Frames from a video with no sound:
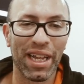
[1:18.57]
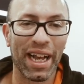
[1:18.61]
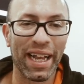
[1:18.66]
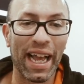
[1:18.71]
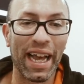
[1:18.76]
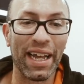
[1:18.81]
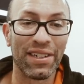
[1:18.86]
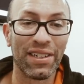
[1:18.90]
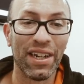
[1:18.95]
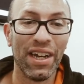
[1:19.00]
I
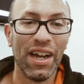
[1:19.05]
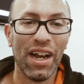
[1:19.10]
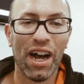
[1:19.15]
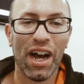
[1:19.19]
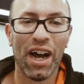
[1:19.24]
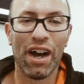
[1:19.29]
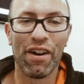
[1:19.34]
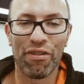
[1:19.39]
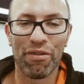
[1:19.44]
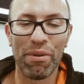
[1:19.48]
guess,
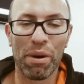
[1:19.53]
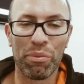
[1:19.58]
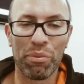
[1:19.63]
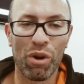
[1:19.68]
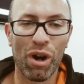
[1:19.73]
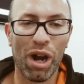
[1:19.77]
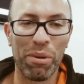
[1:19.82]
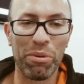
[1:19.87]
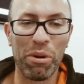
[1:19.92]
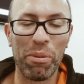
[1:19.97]
from our
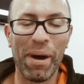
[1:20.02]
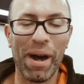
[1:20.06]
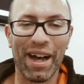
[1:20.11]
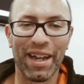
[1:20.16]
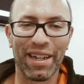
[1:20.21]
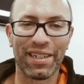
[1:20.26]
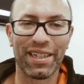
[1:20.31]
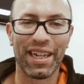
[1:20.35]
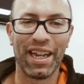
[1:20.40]
primal past.